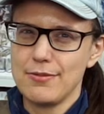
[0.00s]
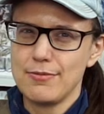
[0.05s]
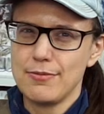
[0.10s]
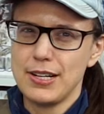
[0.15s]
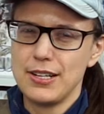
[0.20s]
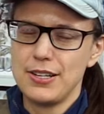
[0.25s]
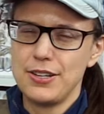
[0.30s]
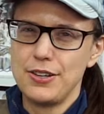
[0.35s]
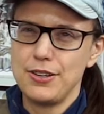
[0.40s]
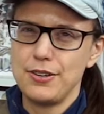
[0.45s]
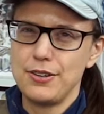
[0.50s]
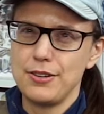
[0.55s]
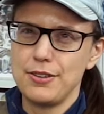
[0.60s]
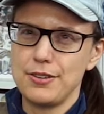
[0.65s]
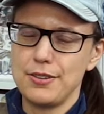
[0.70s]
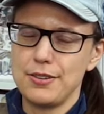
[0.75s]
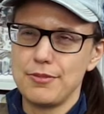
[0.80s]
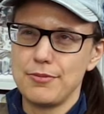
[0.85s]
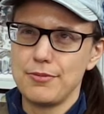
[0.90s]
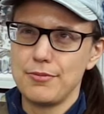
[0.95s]
when you
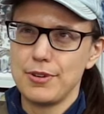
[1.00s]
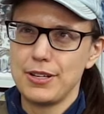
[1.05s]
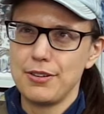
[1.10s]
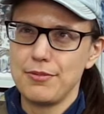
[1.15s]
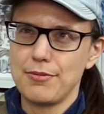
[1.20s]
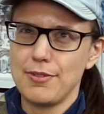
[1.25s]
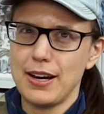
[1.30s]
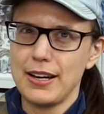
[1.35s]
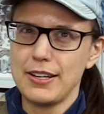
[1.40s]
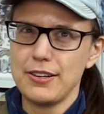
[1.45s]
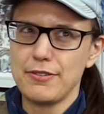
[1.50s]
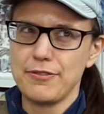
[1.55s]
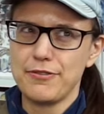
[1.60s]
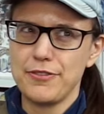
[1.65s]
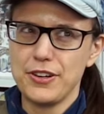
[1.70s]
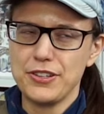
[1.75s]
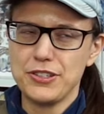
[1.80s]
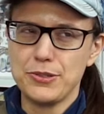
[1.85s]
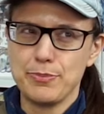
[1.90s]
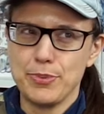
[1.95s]
write your
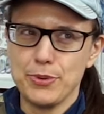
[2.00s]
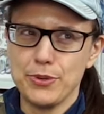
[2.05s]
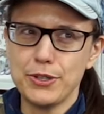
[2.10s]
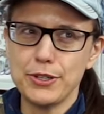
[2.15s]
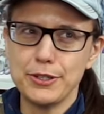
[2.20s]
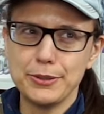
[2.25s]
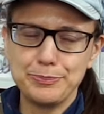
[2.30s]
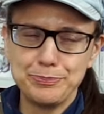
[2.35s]
first book,